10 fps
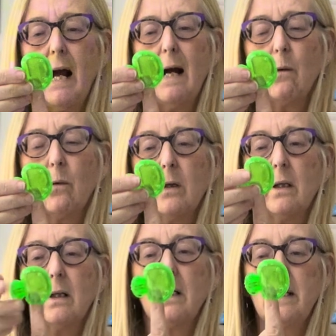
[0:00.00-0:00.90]
Ow.
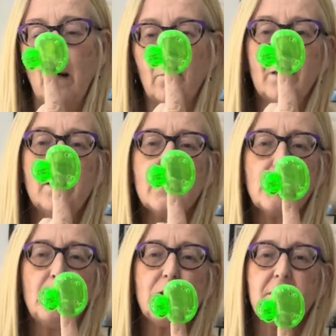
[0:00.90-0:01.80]
Yeah, well you're not
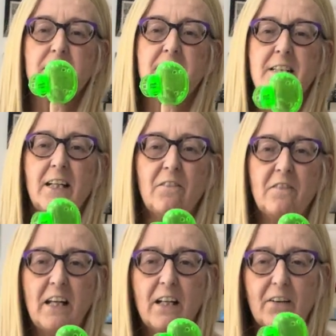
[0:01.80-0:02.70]
supposed to stick your
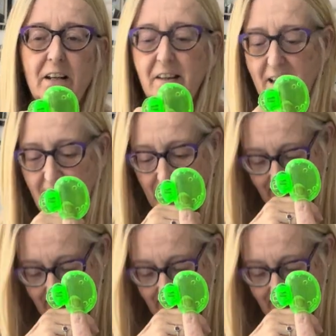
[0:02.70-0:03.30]
finger in there.